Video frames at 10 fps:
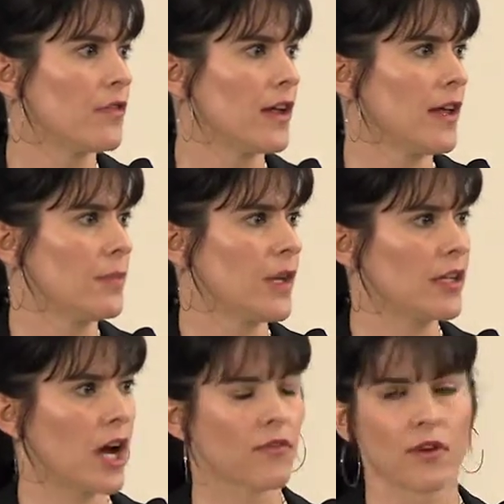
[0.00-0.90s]
They had
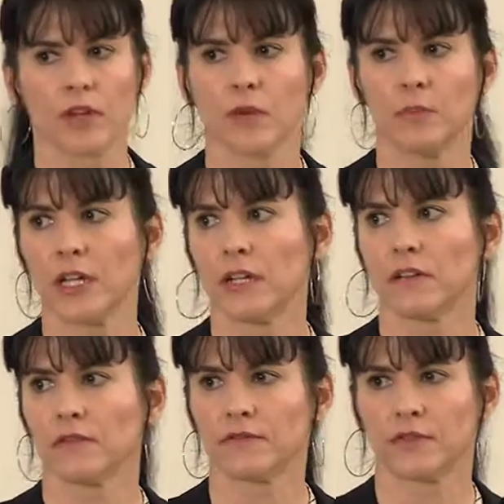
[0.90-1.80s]
been covering the
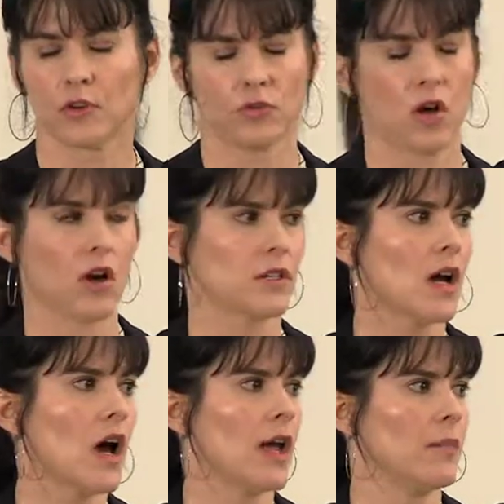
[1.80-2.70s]
beat for a long
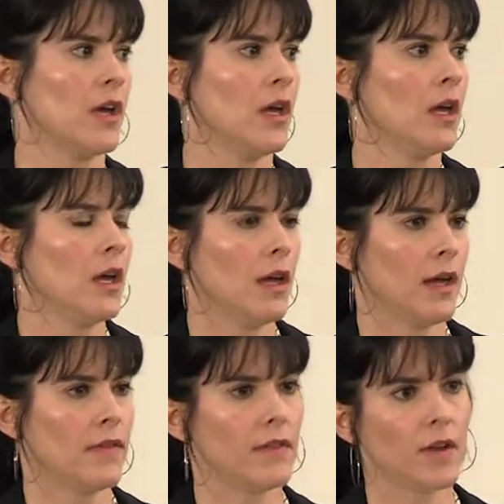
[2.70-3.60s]
time.
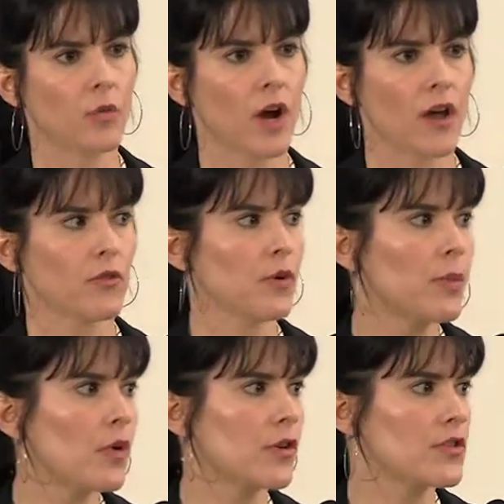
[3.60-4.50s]
And then there were other
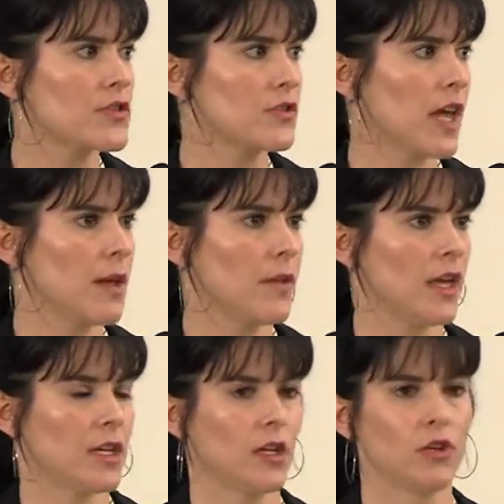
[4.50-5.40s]
reporters who came
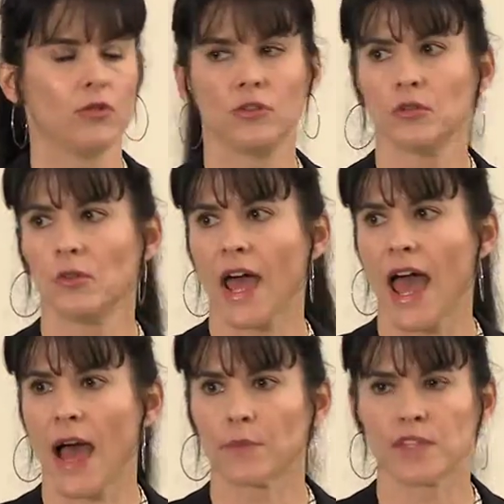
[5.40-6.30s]
in who knew
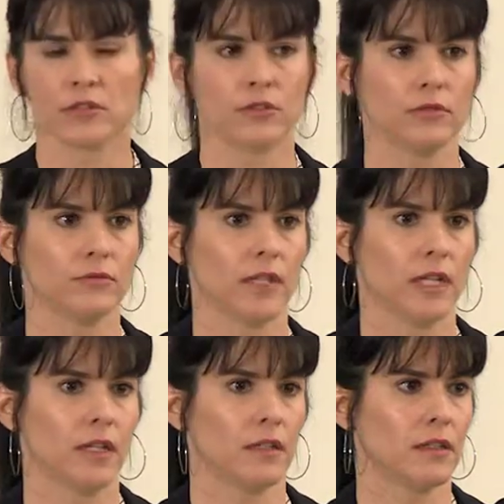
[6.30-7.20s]

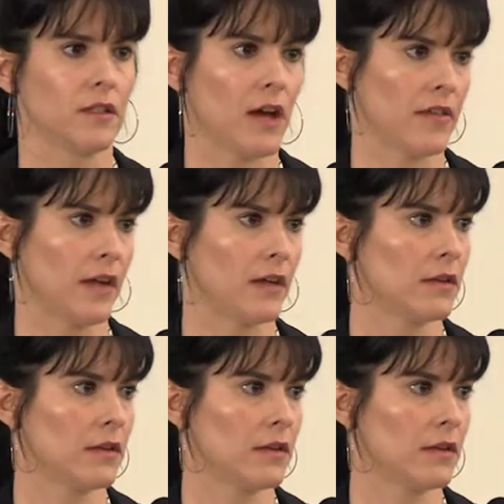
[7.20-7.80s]
absolutely nothing.